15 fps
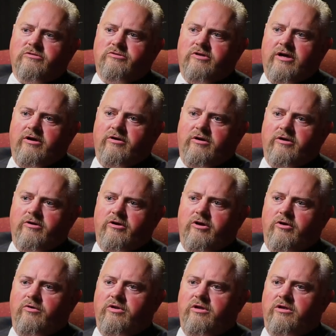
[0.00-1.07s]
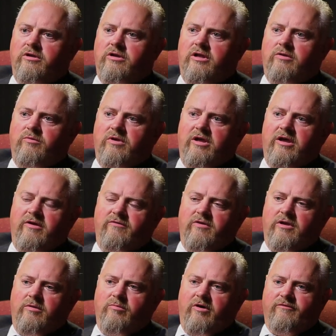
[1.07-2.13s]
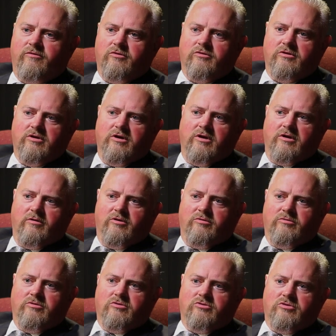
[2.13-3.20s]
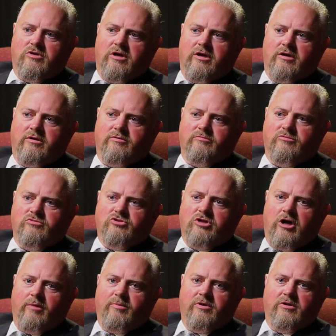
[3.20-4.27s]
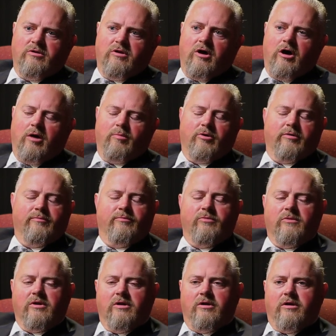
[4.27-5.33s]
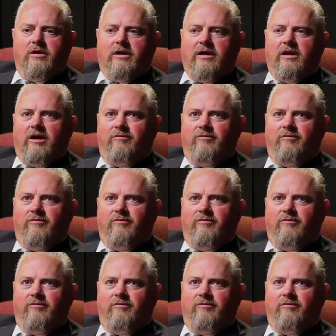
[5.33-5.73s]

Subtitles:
a crown undercoating, and we have a muffler shop in Auburn. And